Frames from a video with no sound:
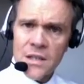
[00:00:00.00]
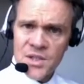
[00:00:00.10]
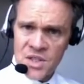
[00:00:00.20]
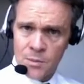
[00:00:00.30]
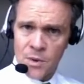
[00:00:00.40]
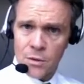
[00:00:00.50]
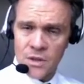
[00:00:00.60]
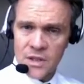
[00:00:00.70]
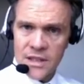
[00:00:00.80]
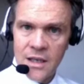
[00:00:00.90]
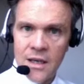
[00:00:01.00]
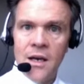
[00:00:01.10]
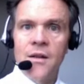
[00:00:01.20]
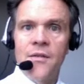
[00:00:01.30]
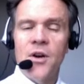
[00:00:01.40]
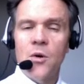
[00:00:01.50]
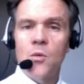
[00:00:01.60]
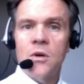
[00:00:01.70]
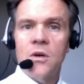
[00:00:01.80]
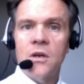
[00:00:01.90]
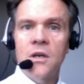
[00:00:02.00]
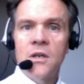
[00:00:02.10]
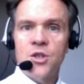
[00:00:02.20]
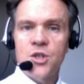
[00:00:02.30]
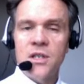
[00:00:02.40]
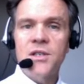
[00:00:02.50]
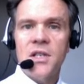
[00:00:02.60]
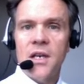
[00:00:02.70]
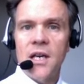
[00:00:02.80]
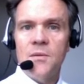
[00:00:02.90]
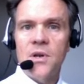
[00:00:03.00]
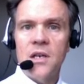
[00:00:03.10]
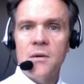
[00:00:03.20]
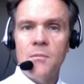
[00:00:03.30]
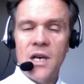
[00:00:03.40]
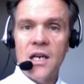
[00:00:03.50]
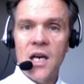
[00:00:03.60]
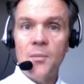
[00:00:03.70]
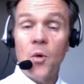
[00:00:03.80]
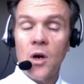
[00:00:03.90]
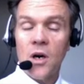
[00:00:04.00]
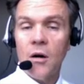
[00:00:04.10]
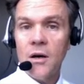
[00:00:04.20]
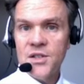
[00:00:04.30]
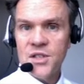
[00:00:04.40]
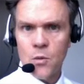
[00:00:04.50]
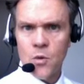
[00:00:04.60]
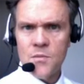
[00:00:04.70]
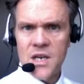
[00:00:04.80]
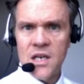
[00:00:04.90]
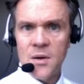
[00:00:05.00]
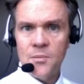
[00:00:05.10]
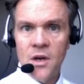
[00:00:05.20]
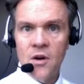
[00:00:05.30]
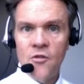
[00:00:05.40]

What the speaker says: Similarly, there were sheets that had been made up or cards that were made up